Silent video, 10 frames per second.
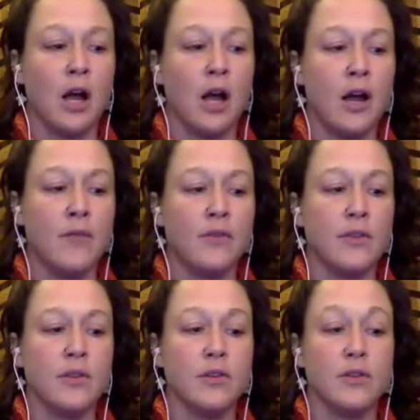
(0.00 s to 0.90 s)

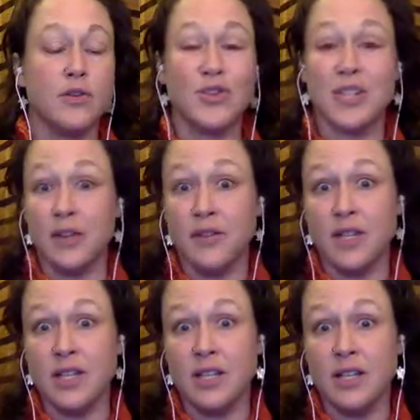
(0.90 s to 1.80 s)
So
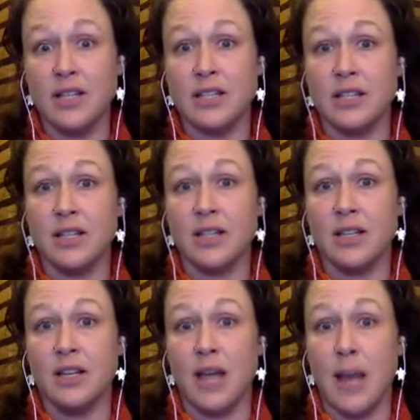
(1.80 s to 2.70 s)
safety,
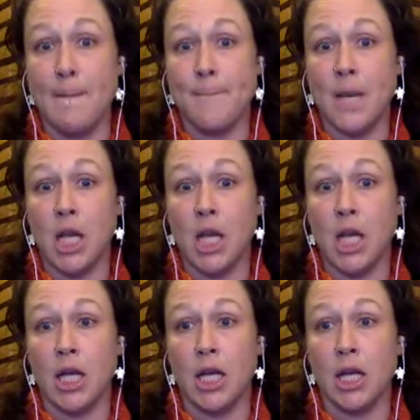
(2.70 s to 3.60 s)
dignity, and
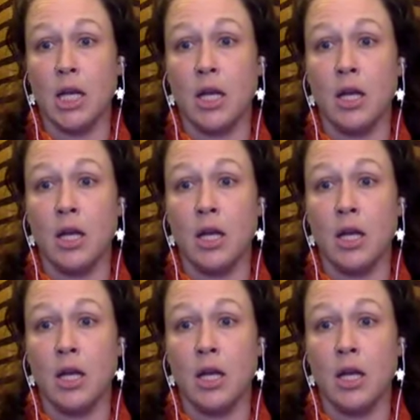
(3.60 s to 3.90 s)
belonging.